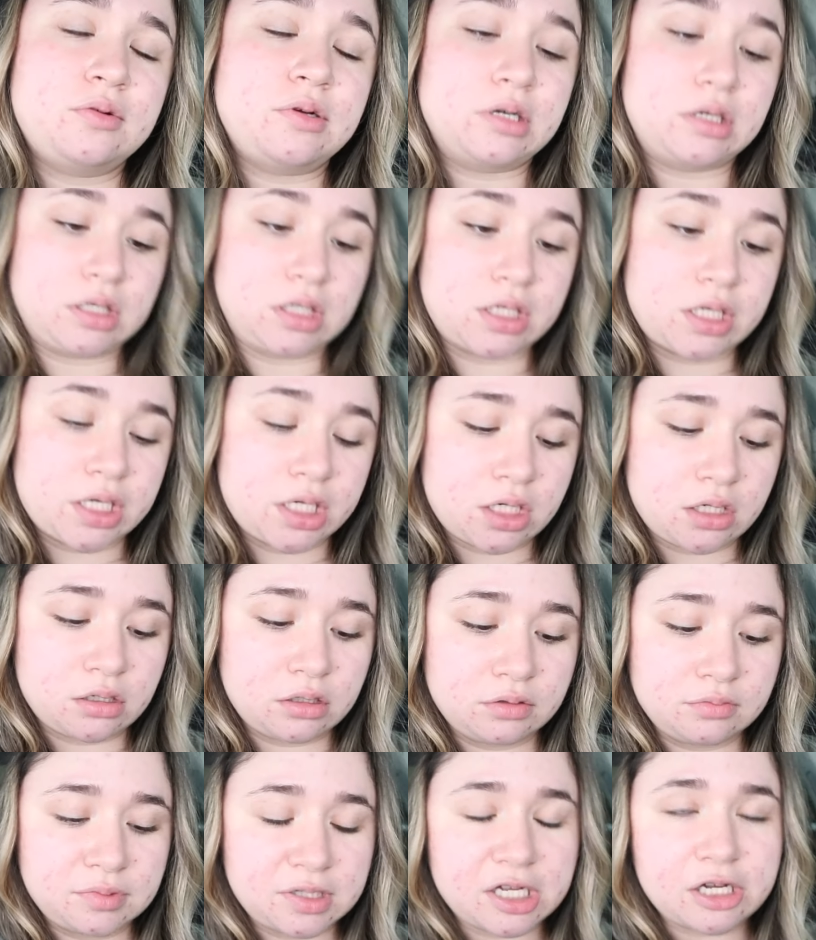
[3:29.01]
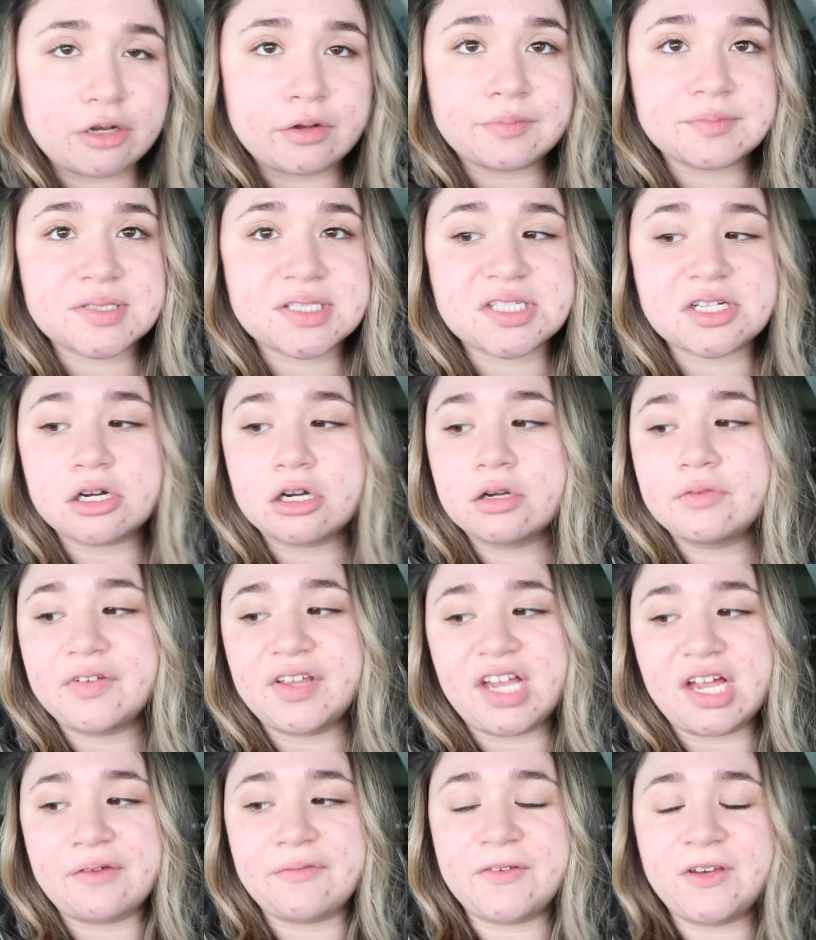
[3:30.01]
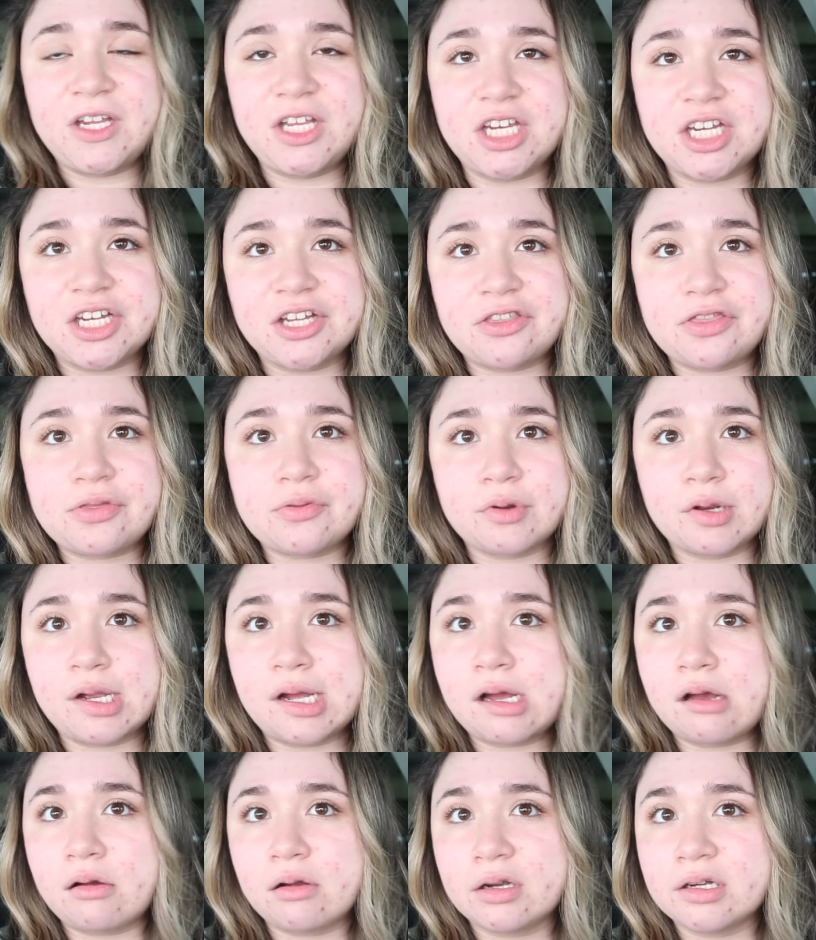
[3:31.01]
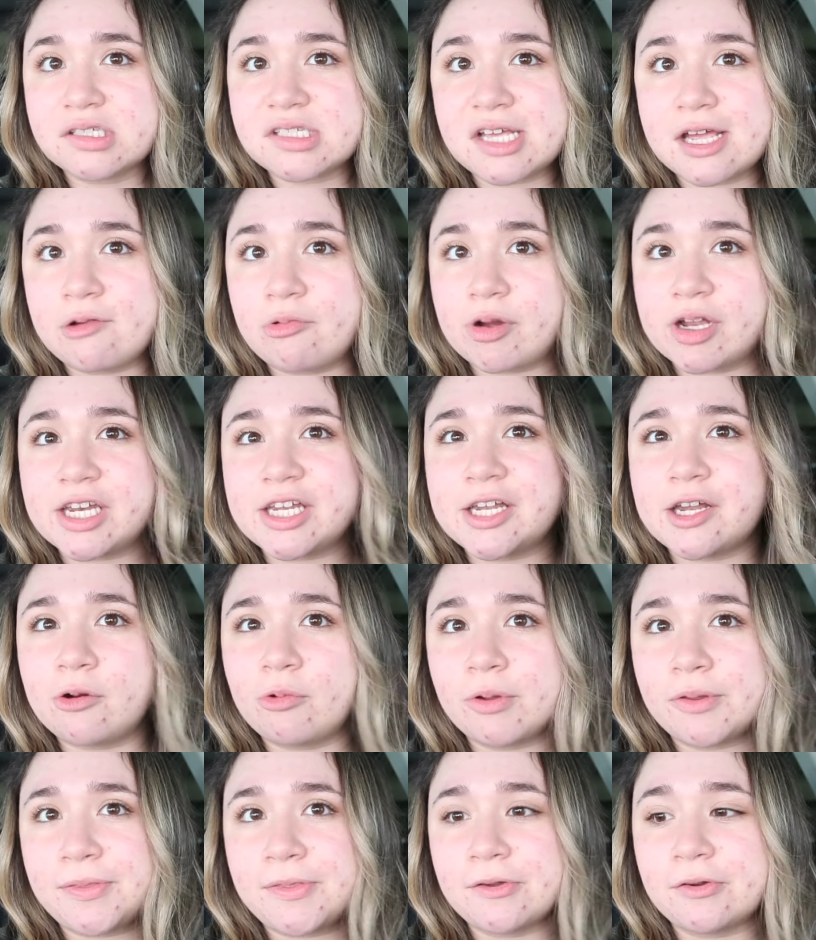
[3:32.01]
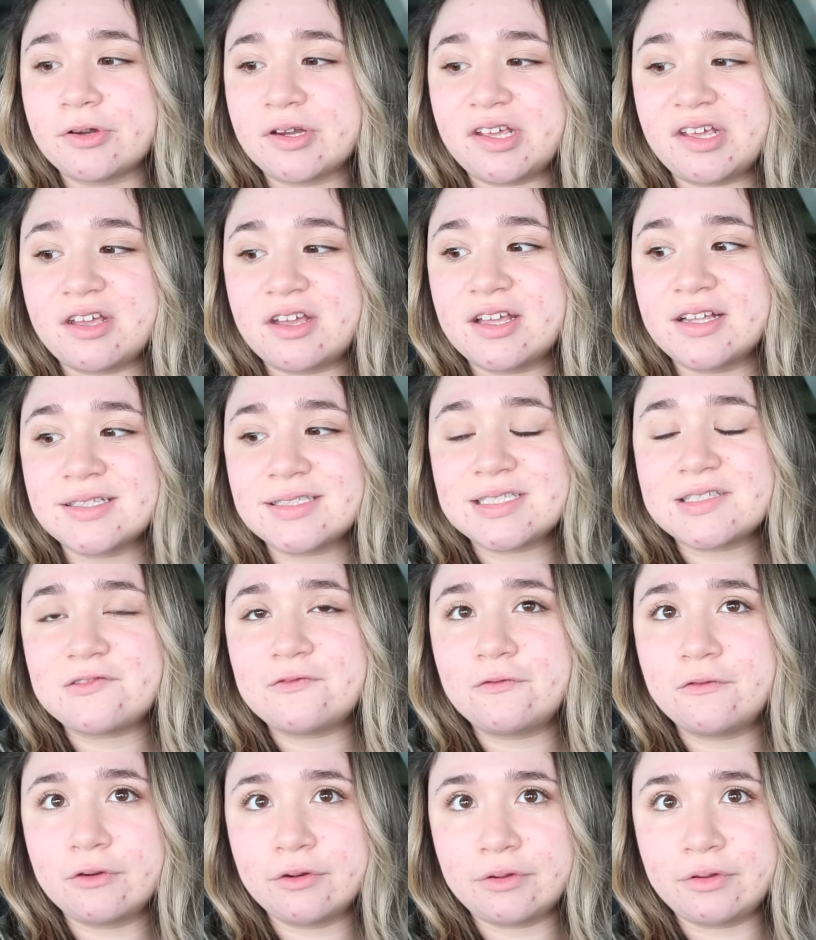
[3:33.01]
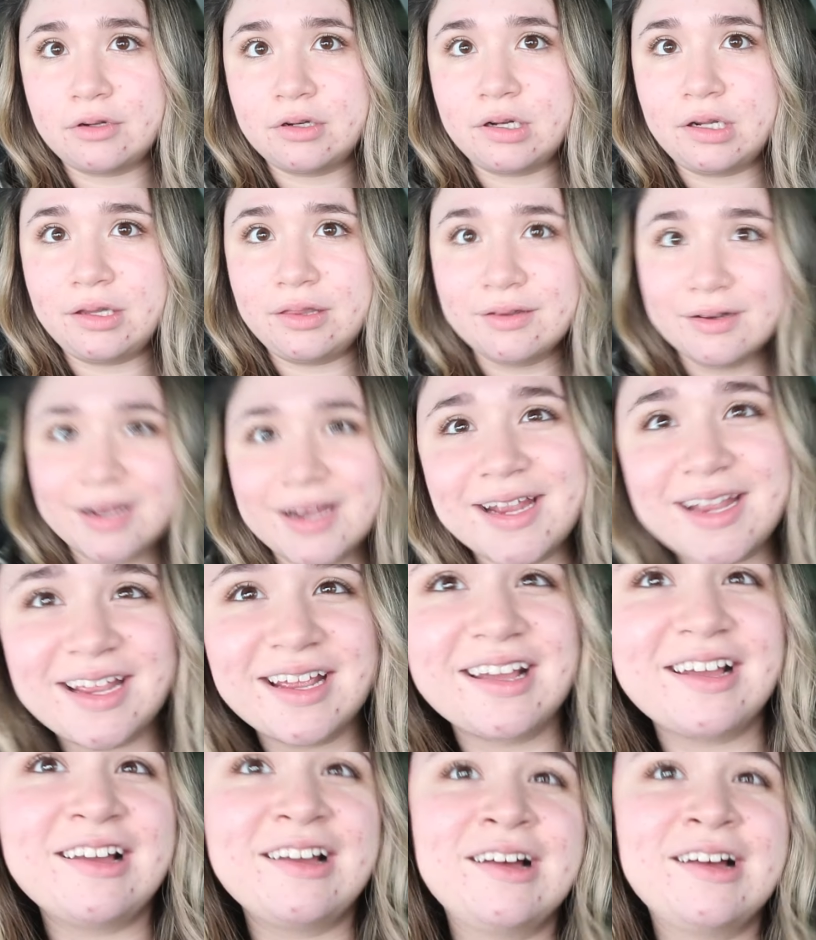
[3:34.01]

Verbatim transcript: I'm gonna head home now. I'm starving. I haven't eaten in three hours. I went in at one thirty. It's four thirty-three.